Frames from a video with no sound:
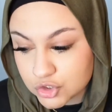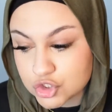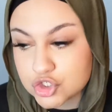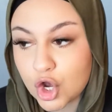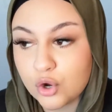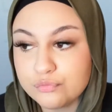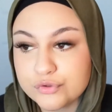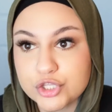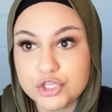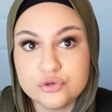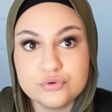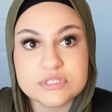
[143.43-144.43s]
don't
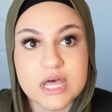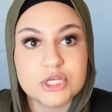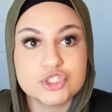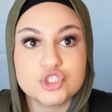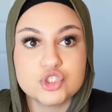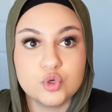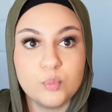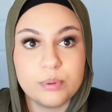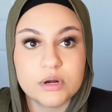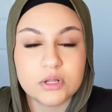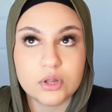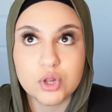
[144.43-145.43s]
use a
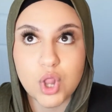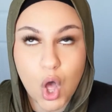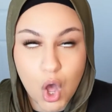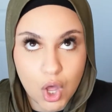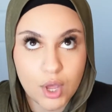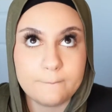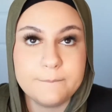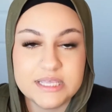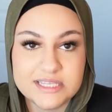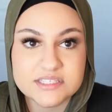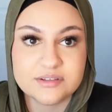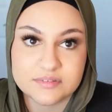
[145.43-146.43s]
super long
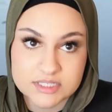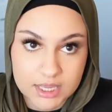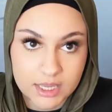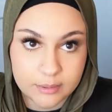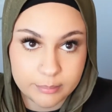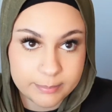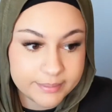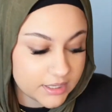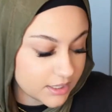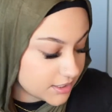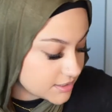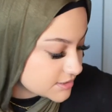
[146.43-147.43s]
piece of tape,
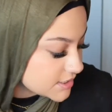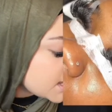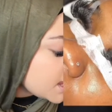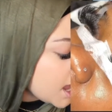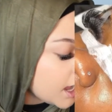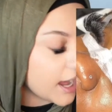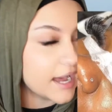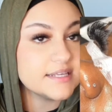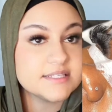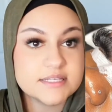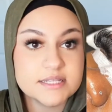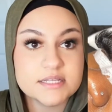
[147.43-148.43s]
because I
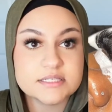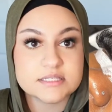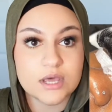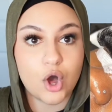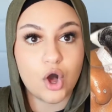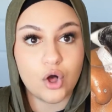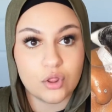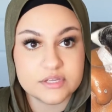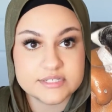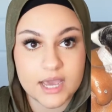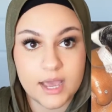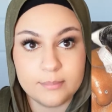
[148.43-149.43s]
see this all the
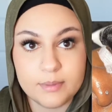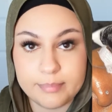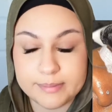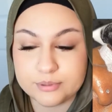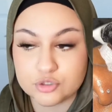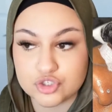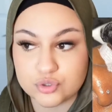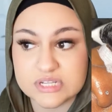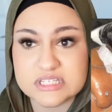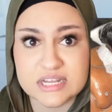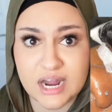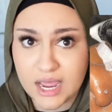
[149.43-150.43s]
time that people do
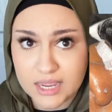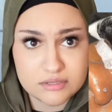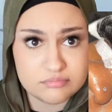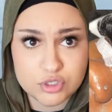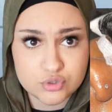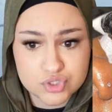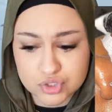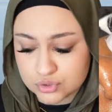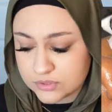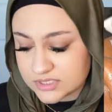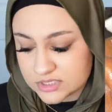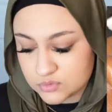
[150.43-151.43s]
this, and I used to do
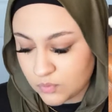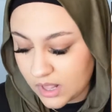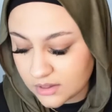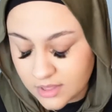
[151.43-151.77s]
this as well.